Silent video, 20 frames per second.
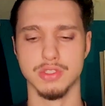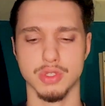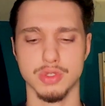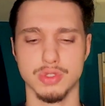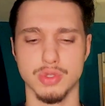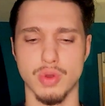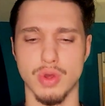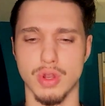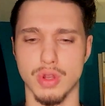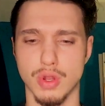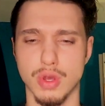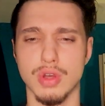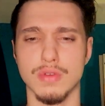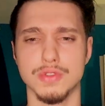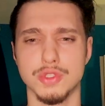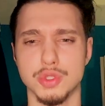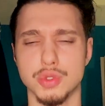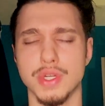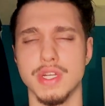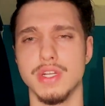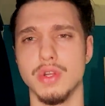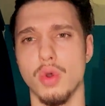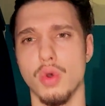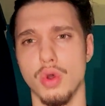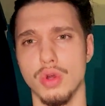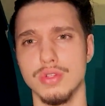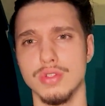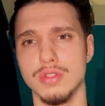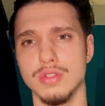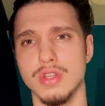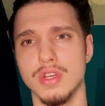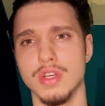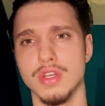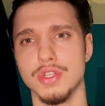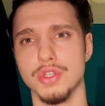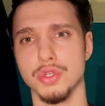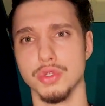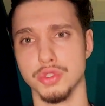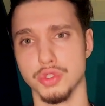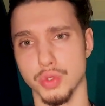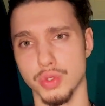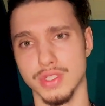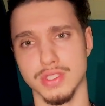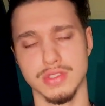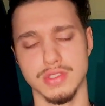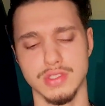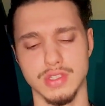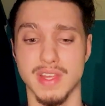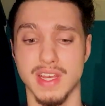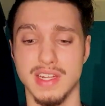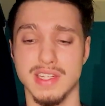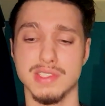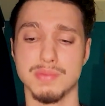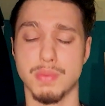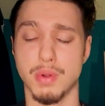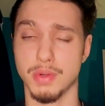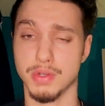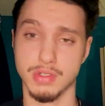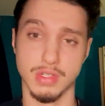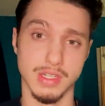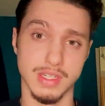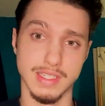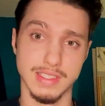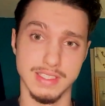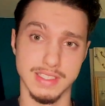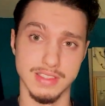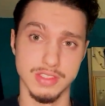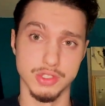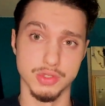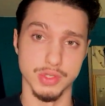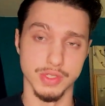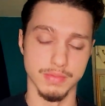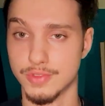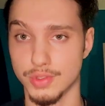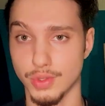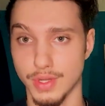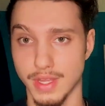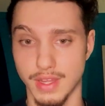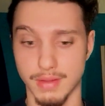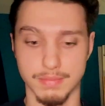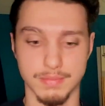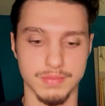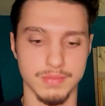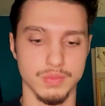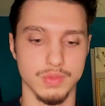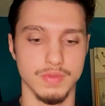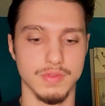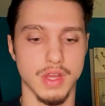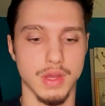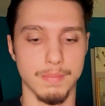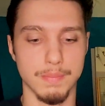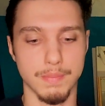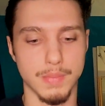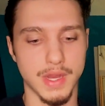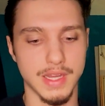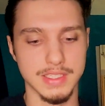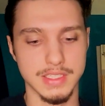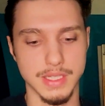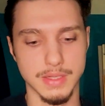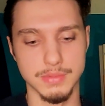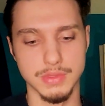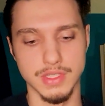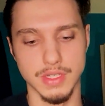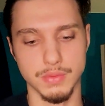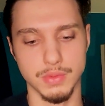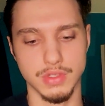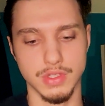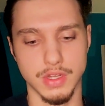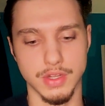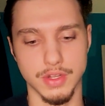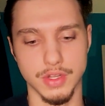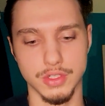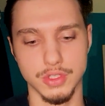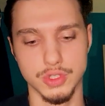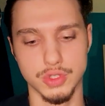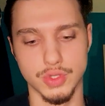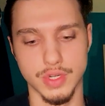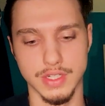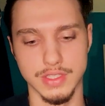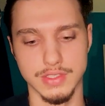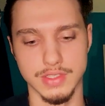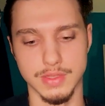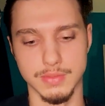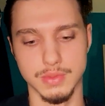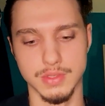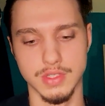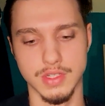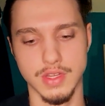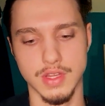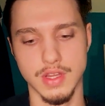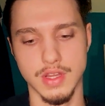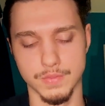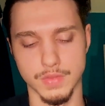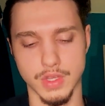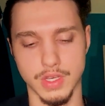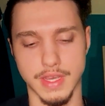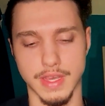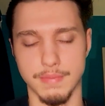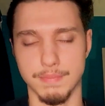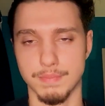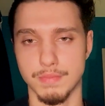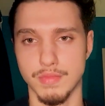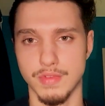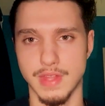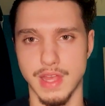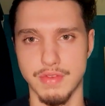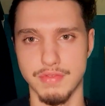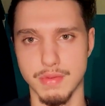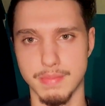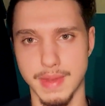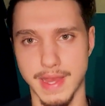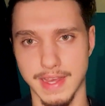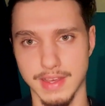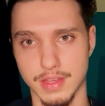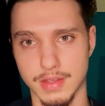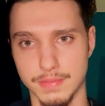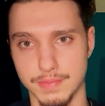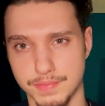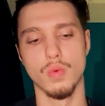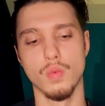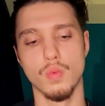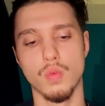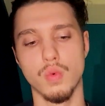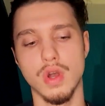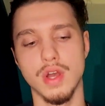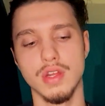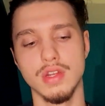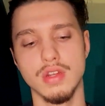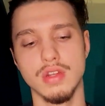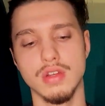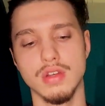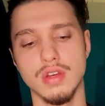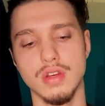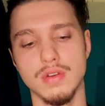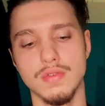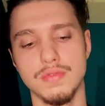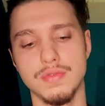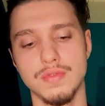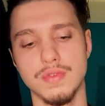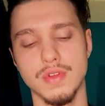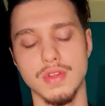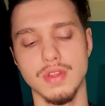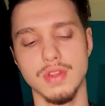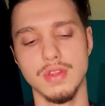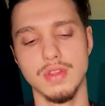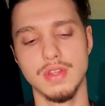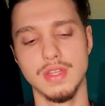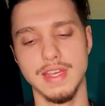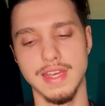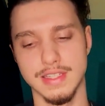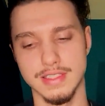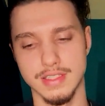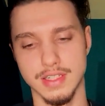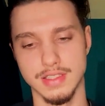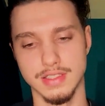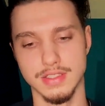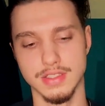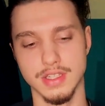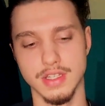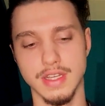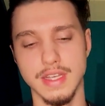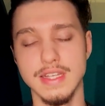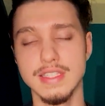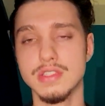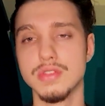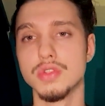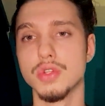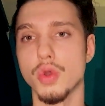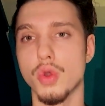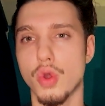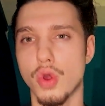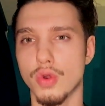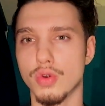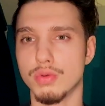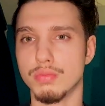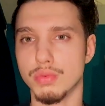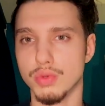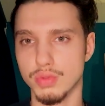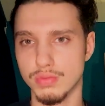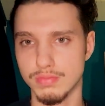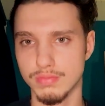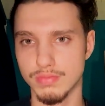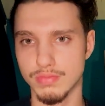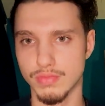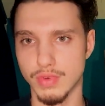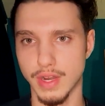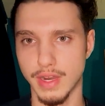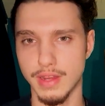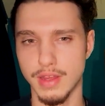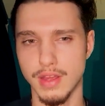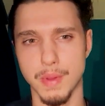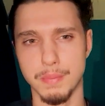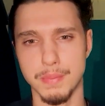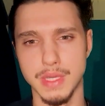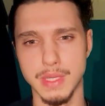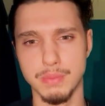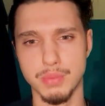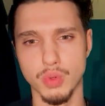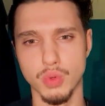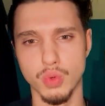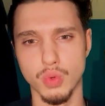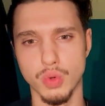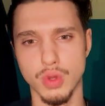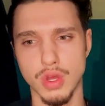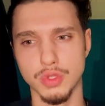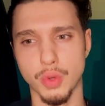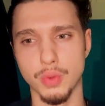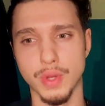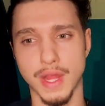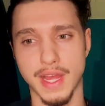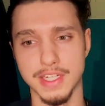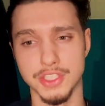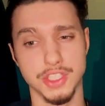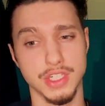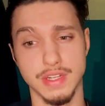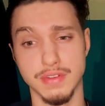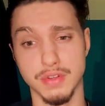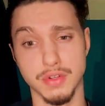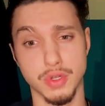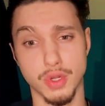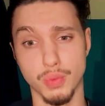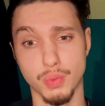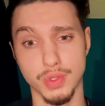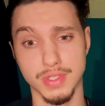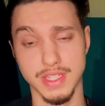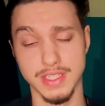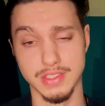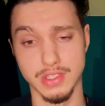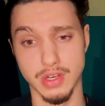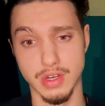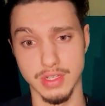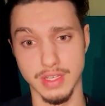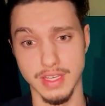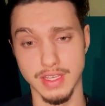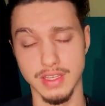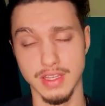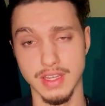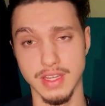also a lot of strain on your joints and it's probably gonna lead to injury. So yeah, we've done biceps and we've done triceps. Okay, now for back. One of the exercises that isn't horrible, right? But people don't actually even know what they're targeting